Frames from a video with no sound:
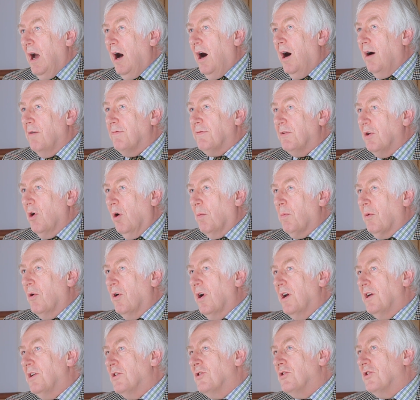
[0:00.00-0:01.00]
after the
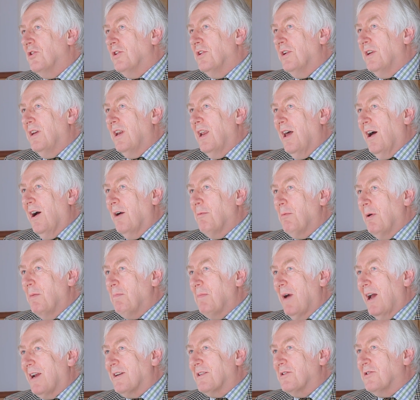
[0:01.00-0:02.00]
operation, I
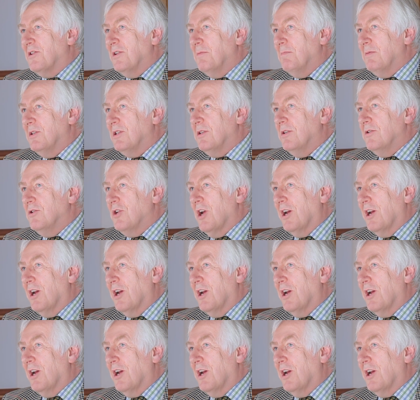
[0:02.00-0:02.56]
went back to see Mr.